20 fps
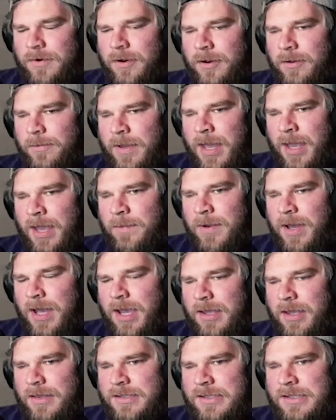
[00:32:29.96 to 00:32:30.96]
Crow,
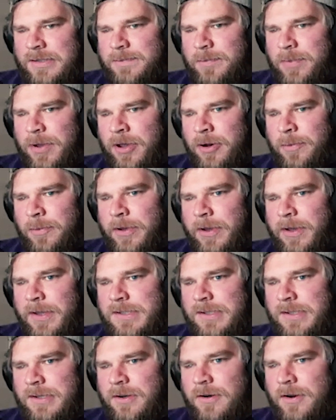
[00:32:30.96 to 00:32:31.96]
magpie. This is bird
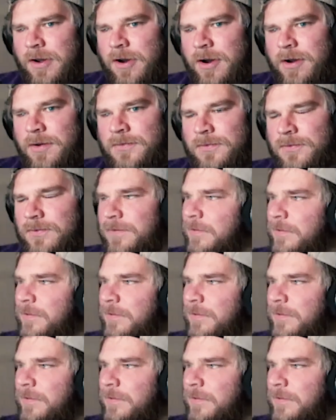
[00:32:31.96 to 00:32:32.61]
person off.